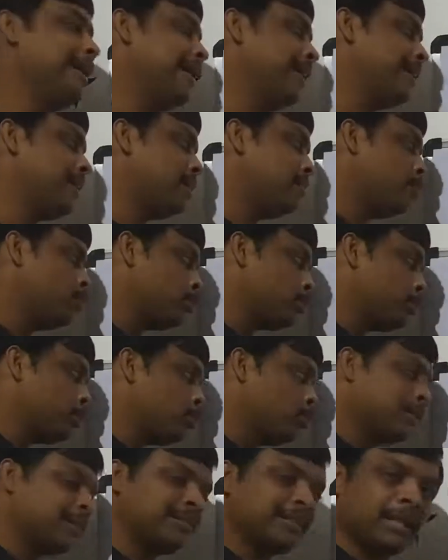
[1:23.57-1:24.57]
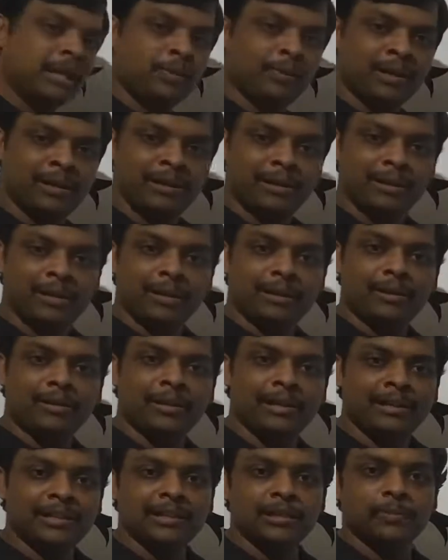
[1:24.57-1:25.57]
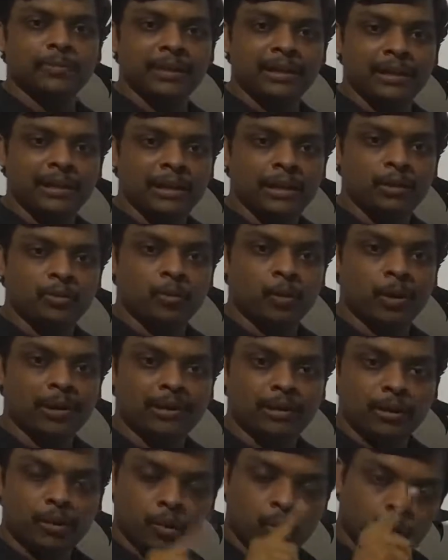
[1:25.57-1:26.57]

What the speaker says: at most 2 is given, then its meaning is what?